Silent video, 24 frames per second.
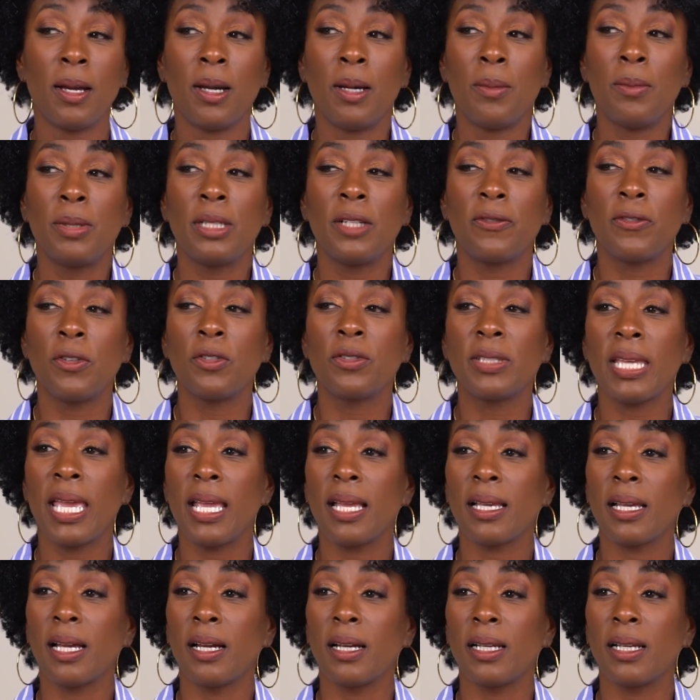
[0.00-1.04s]
But if you
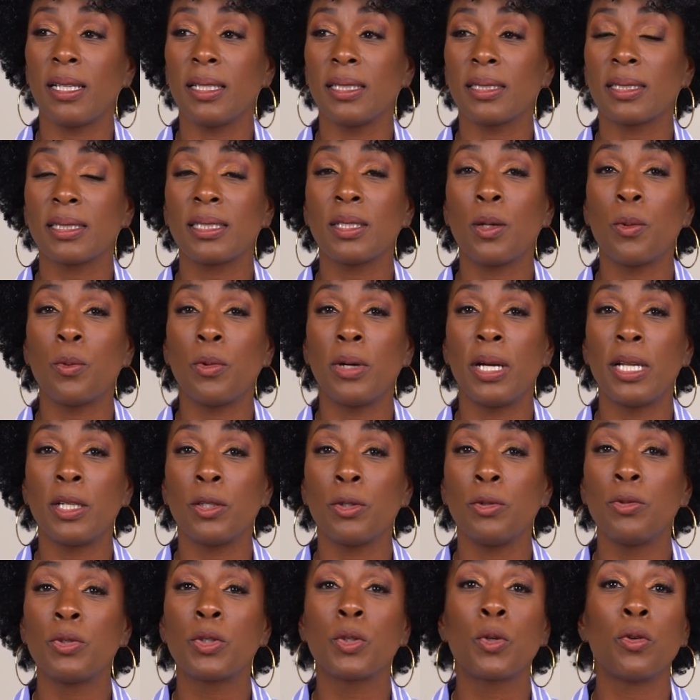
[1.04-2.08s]
take someone
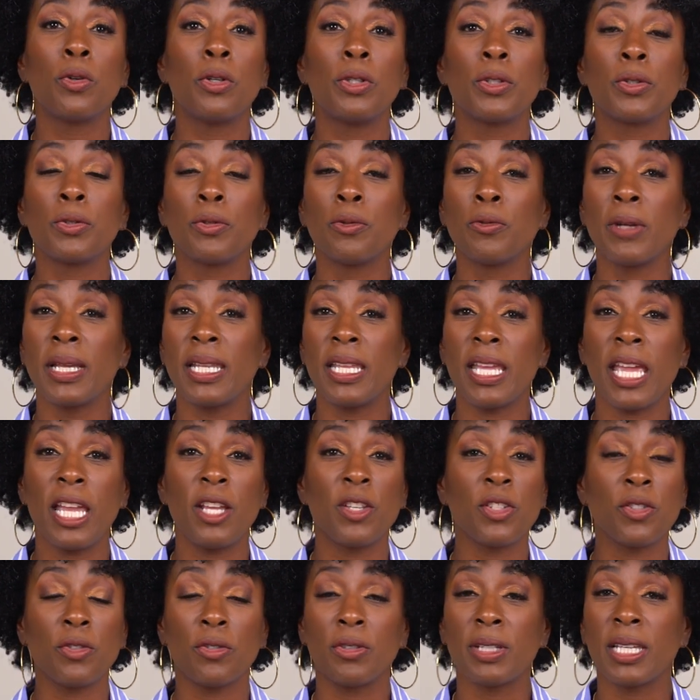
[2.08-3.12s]
who's going through
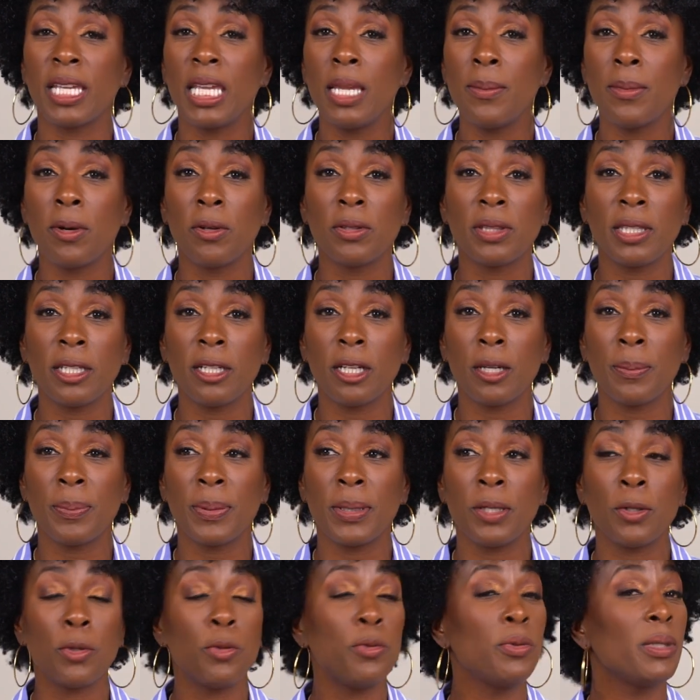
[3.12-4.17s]
radiation or
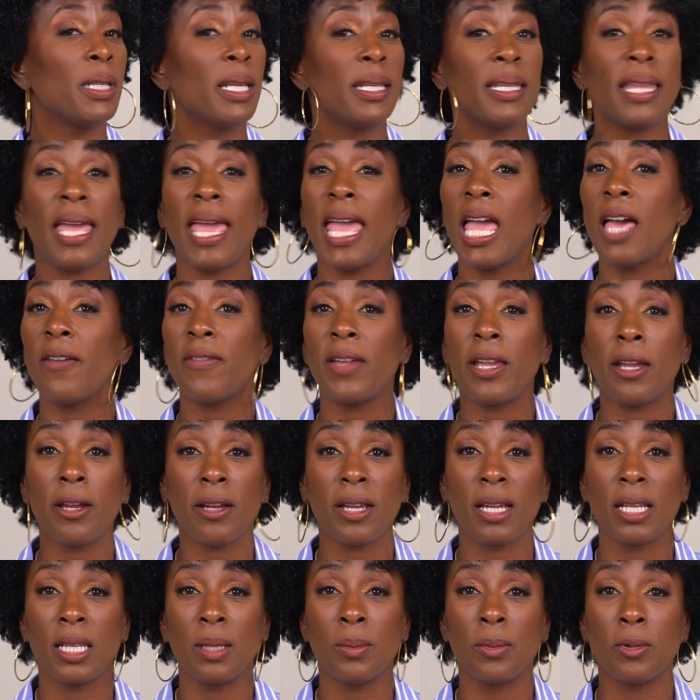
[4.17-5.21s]
chemotherapy who doesn't have hair
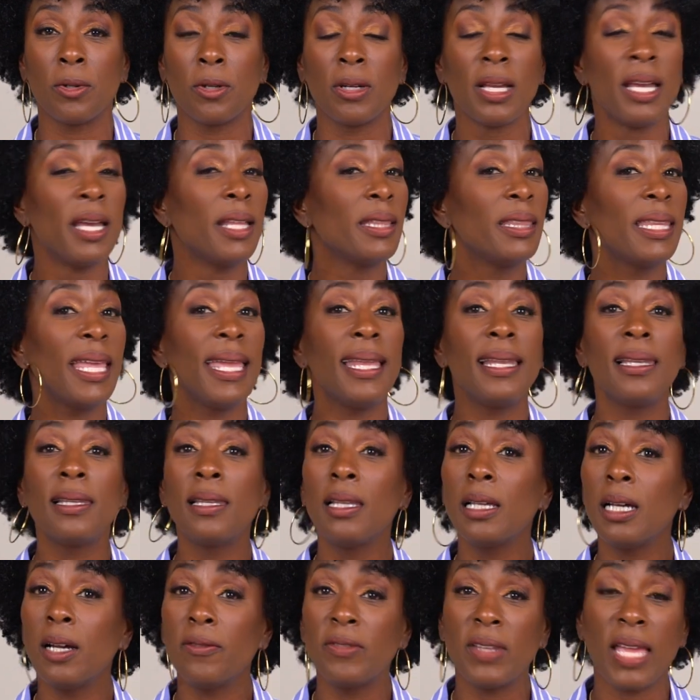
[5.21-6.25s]
anymore, they
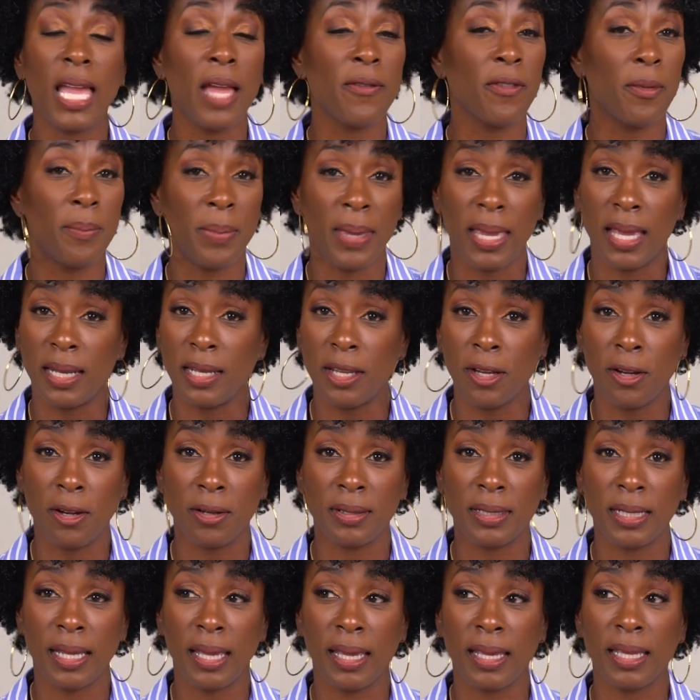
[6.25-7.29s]
love to have a bad hair
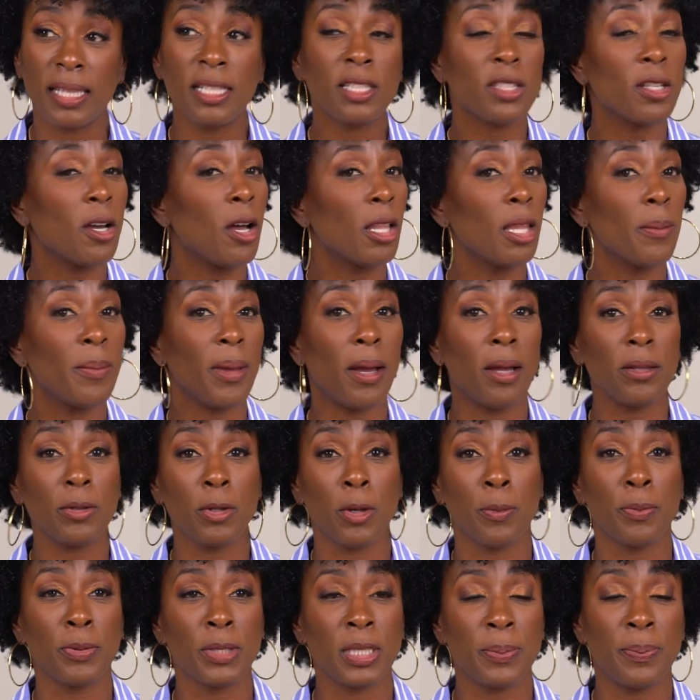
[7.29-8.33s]
day. It's all about
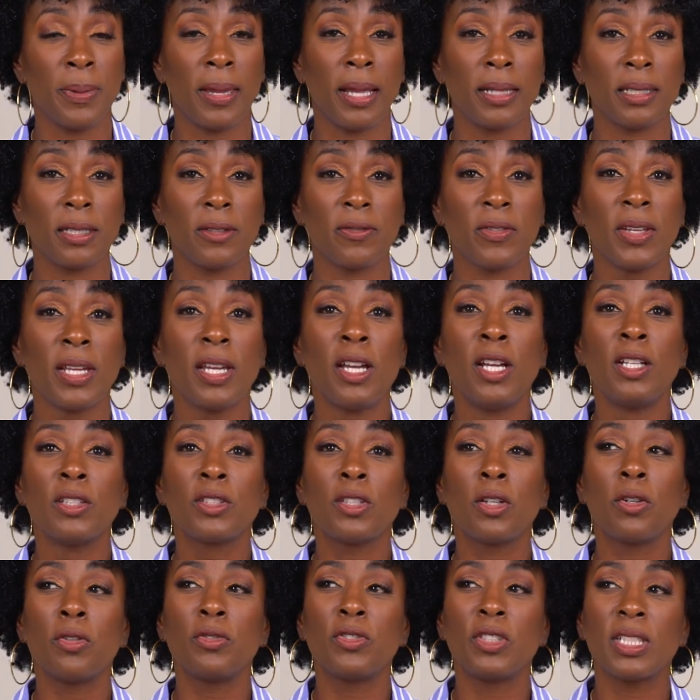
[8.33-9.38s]
your perspective.
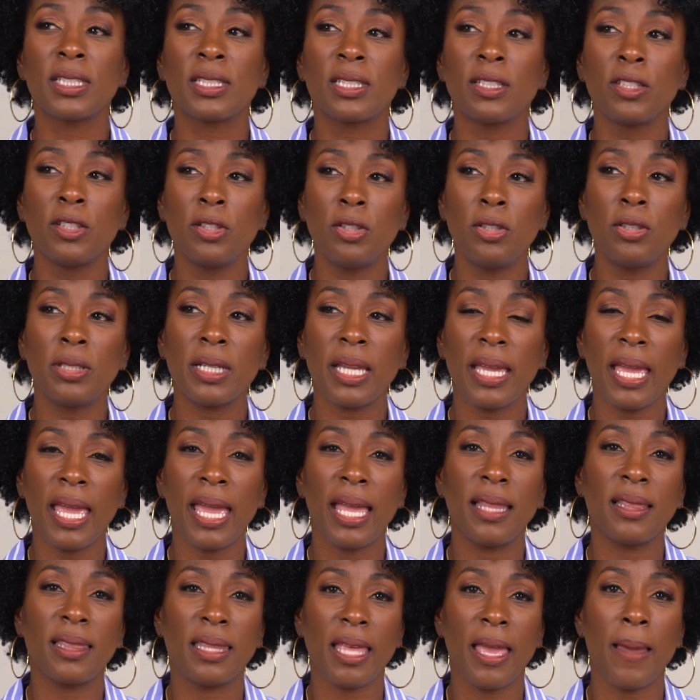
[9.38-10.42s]
So just look
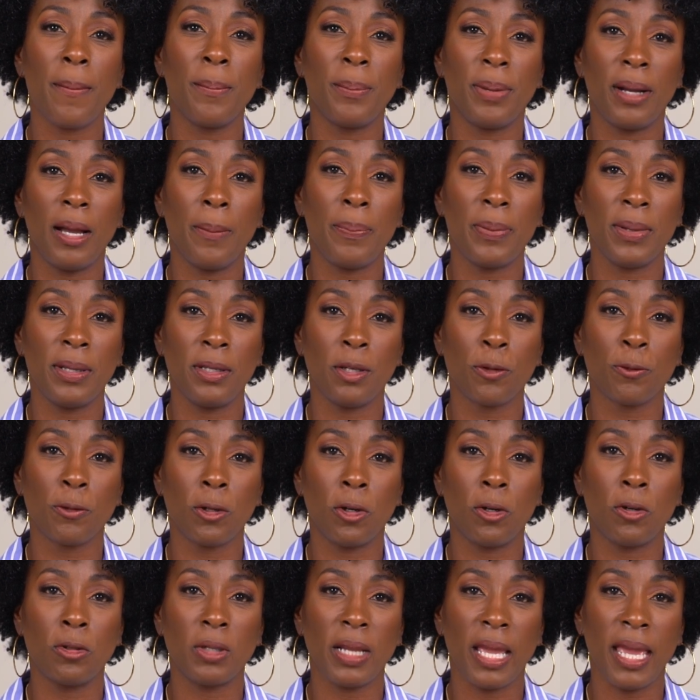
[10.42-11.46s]
at that bump in the
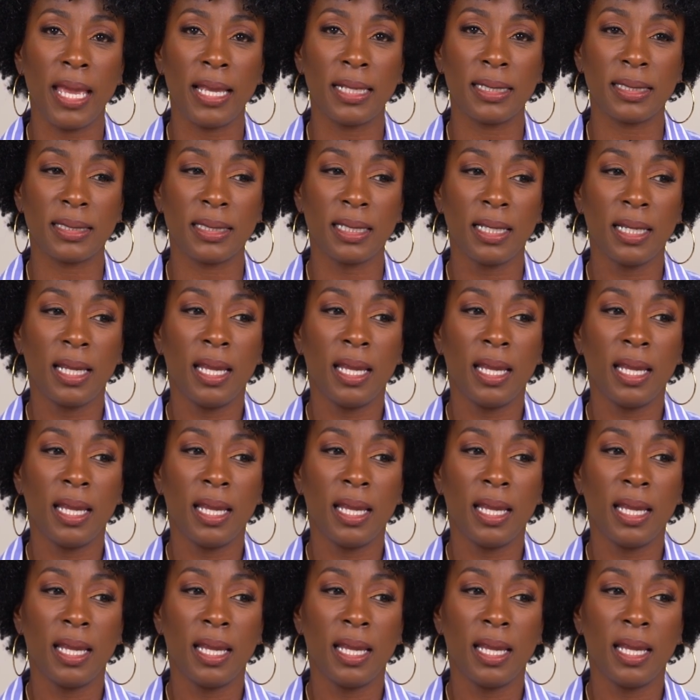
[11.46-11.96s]
road as,